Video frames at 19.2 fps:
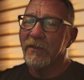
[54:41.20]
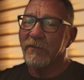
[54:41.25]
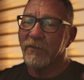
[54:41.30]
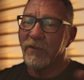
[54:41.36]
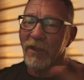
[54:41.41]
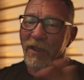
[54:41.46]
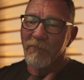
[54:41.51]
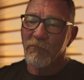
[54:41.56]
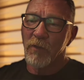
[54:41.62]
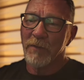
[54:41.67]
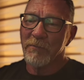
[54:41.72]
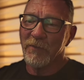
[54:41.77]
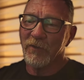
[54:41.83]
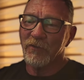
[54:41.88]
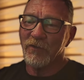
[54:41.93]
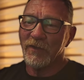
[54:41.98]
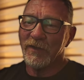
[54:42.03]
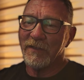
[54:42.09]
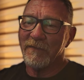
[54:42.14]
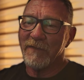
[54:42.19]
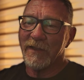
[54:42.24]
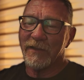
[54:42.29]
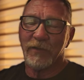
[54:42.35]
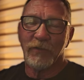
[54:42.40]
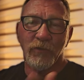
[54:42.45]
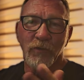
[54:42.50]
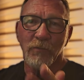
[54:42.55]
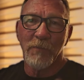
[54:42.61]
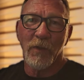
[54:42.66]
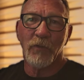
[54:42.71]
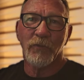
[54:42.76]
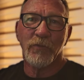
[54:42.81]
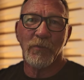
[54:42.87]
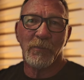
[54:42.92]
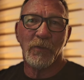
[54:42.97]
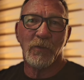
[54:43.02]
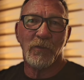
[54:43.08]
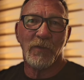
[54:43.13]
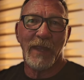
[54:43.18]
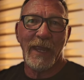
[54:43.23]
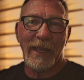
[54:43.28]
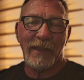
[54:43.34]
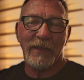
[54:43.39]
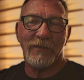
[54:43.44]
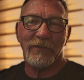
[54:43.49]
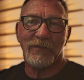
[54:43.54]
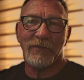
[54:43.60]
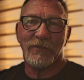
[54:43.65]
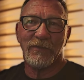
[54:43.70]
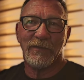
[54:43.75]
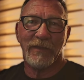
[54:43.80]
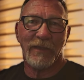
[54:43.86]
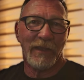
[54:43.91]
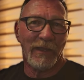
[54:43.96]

you have one machine that can do multiple heads,